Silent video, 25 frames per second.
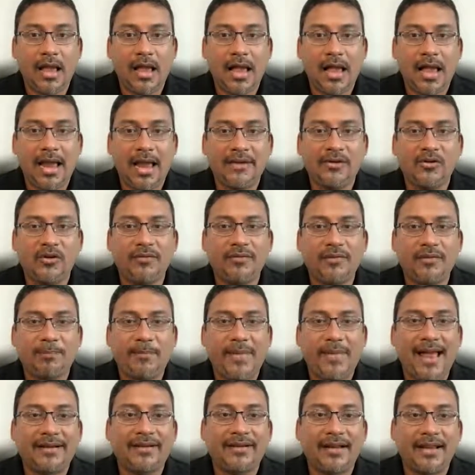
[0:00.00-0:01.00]
I do have a
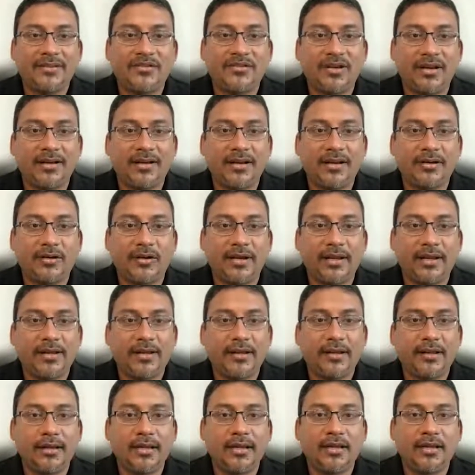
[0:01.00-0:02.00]
packed agenda today,
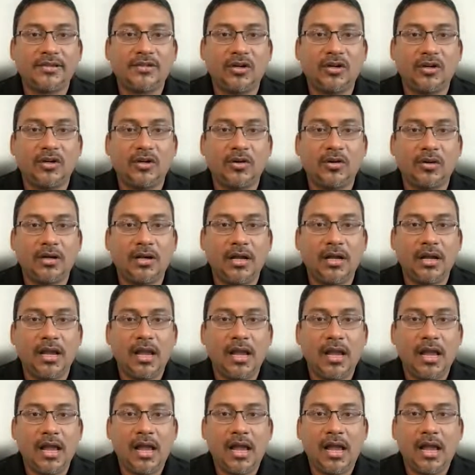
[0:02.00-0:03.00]
so
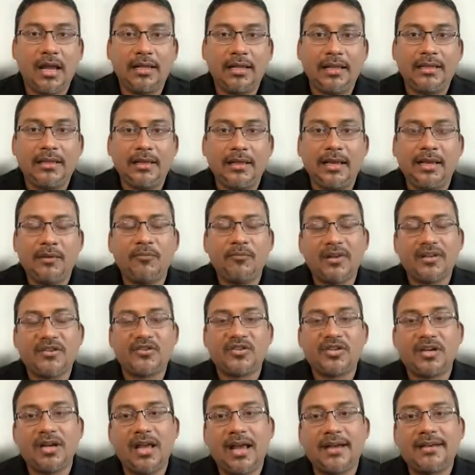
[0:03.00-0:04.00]
in
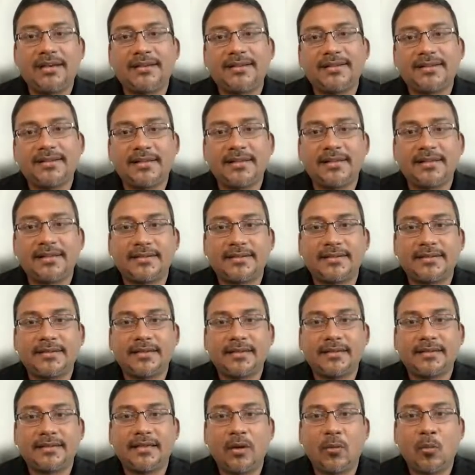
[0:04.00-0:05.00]
which I
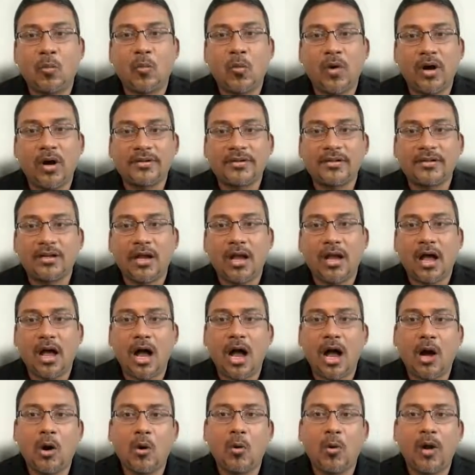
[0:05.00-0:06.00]
discuss the what,
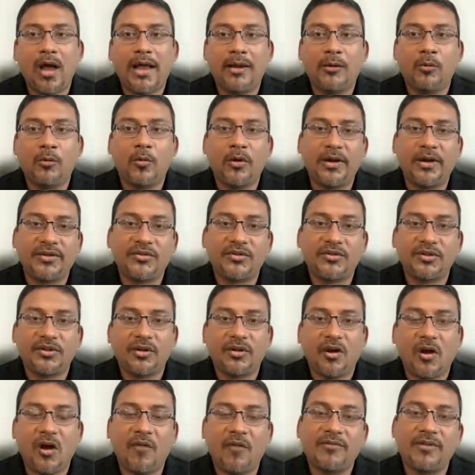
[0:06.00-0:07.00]
how, and which
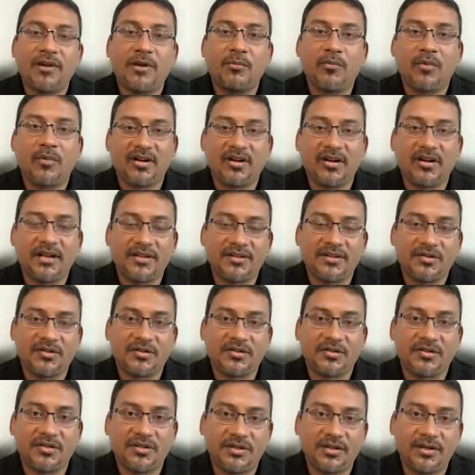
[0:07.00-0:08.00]
of your
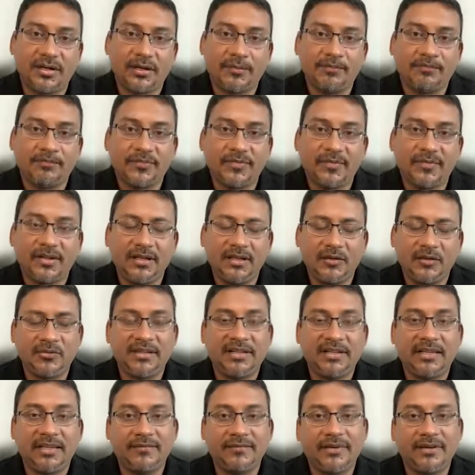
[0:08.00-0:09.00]
modernization journey
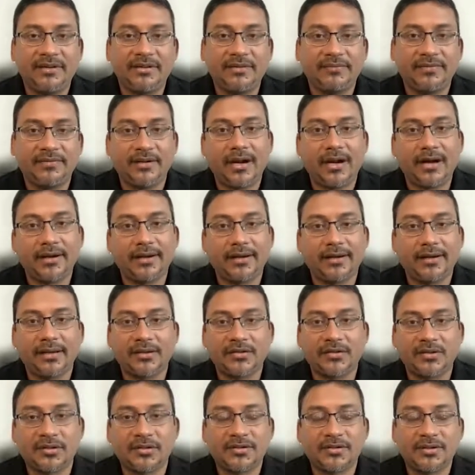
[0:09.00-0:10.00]
using event-driven
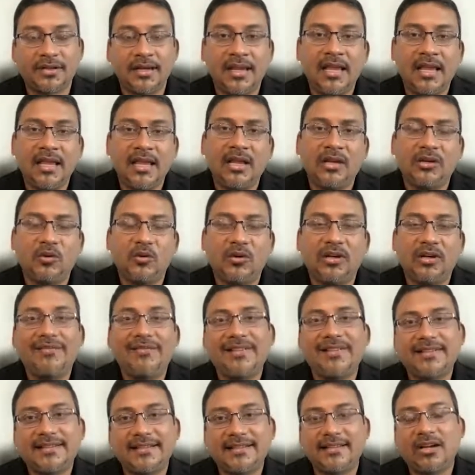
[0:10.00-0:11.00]
architectures. To
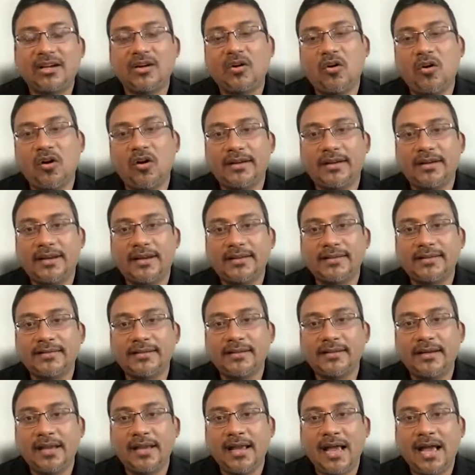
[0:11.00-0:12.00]
level set the
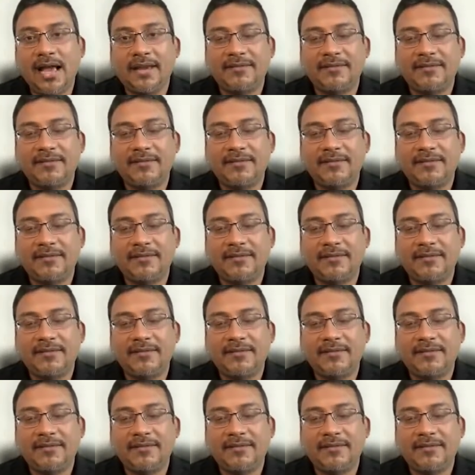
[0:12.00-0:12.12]
context, I